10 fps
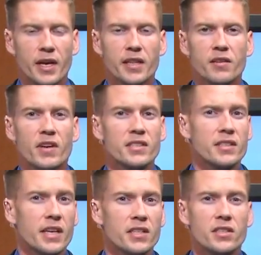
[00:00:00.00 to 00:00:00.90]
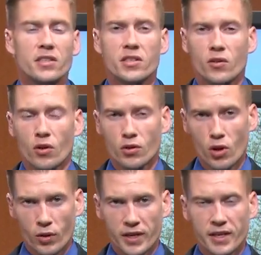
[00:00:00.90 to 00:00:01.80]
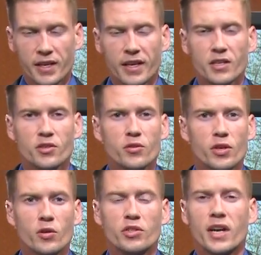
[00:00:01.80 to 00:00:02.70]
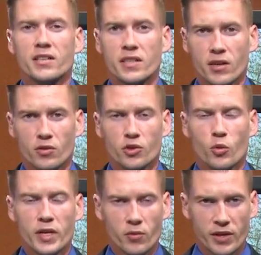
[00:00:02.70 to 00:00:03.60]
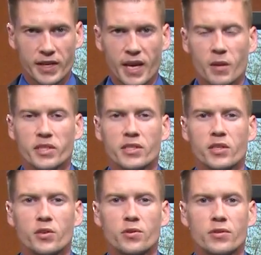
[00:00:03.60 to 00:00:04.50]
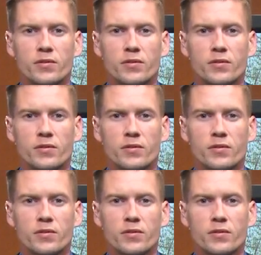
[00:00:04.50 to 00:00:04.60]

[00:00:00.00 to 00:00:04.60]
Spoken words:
The investigation is still ongoing. In studio, Josh Sanders, 23 ABC News.